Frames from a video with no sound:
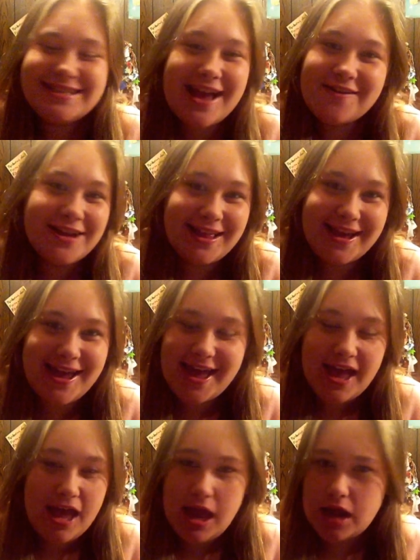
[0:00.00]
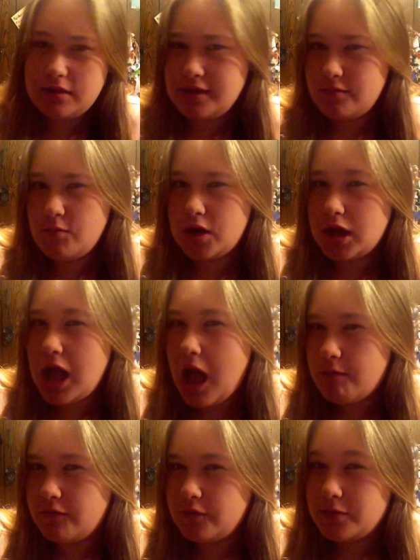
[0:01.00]
not really. I don't think we would have
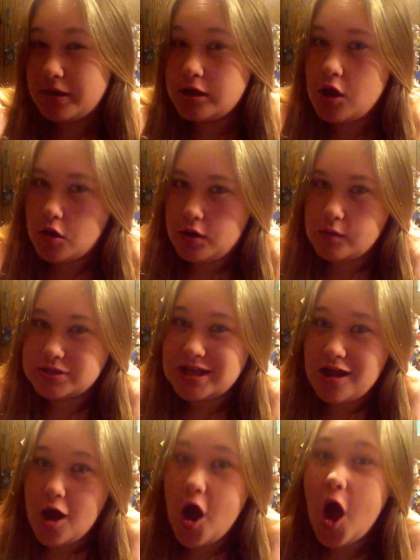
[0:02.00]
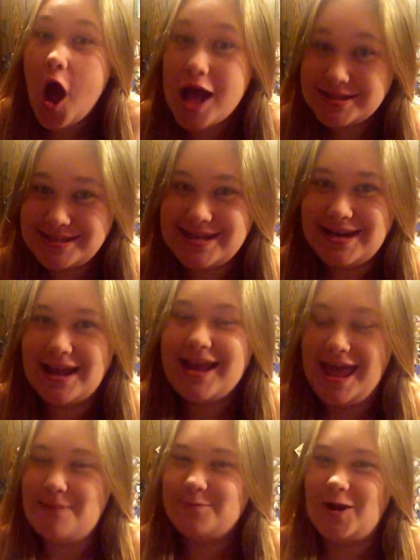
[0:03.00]
come if we would have known it was a haunted
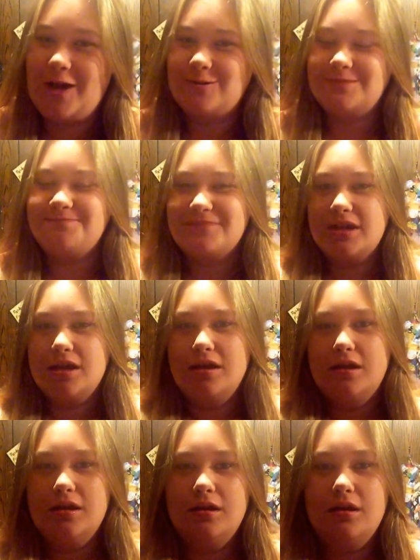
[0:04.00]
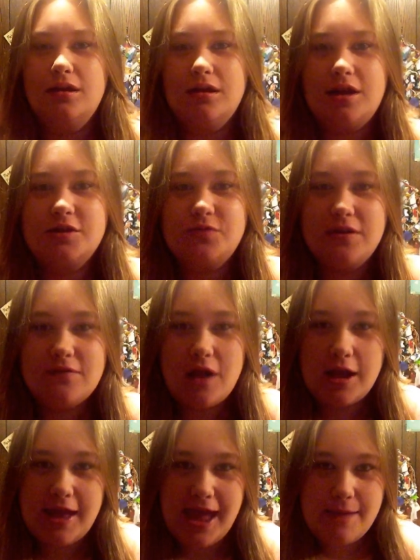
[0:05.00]
campground. Because we've
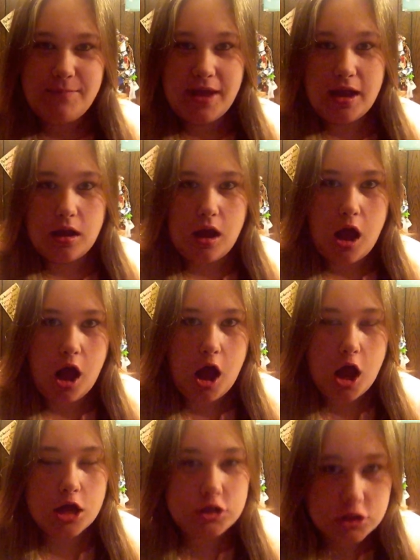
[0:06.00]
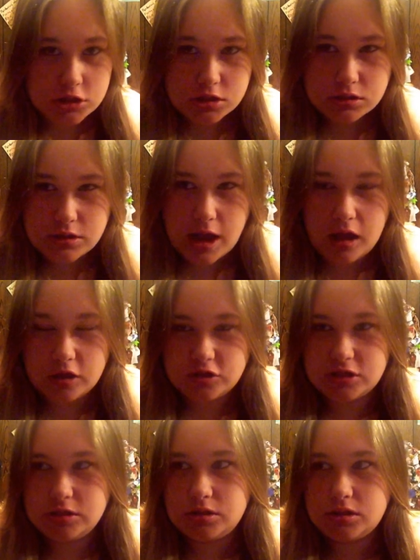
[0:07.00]
gone camping not
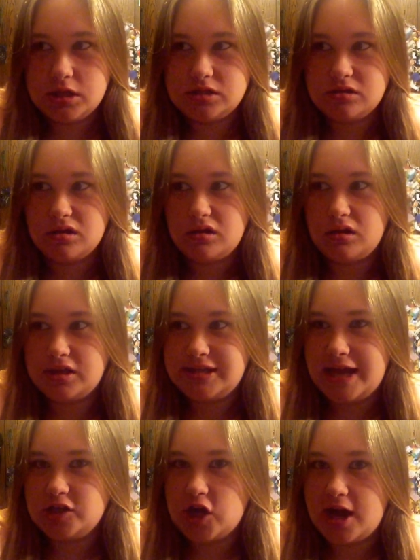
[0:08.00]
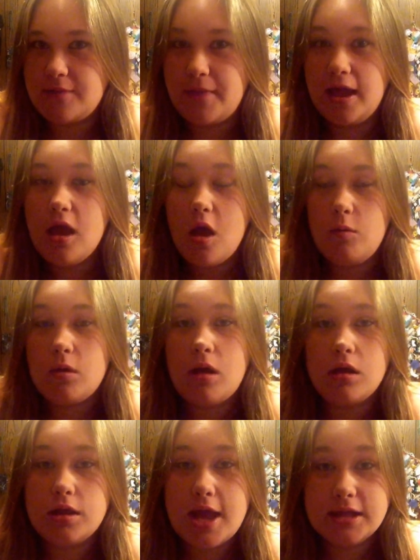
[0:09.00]
hundreds, that's a little exaggerated, but
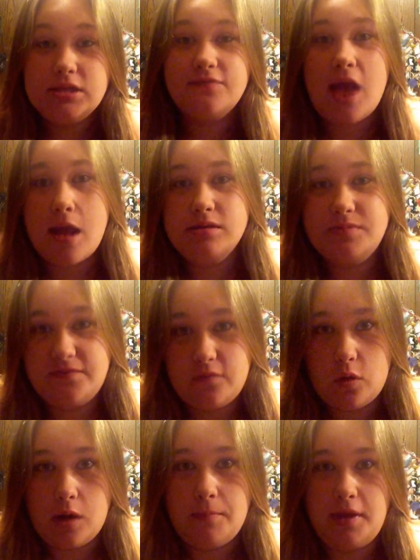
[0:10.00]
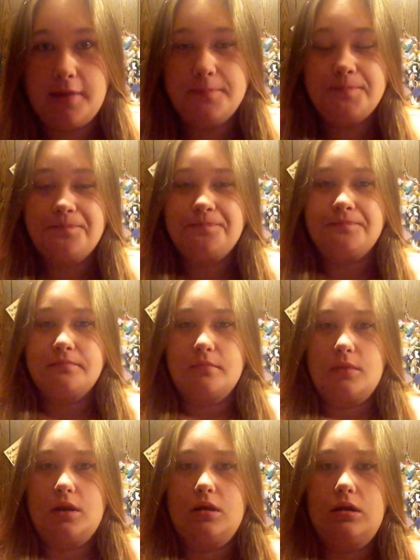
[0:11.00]
tons of times before, but
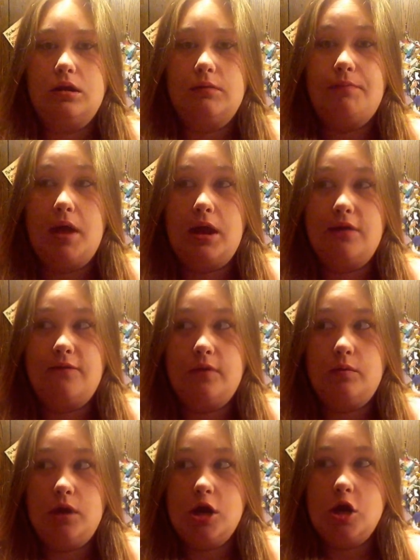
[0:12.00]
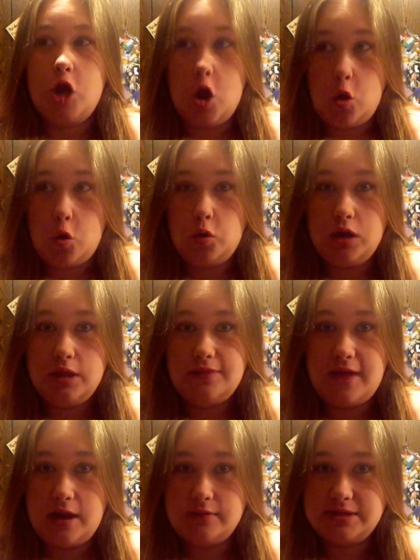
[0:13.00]
if we would have known
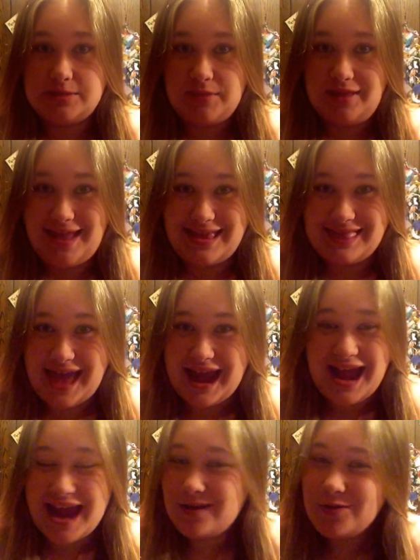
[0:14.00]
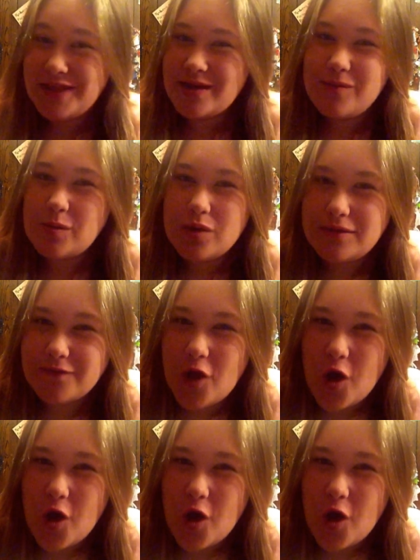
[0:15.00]
that it was something like that, I don't think we would have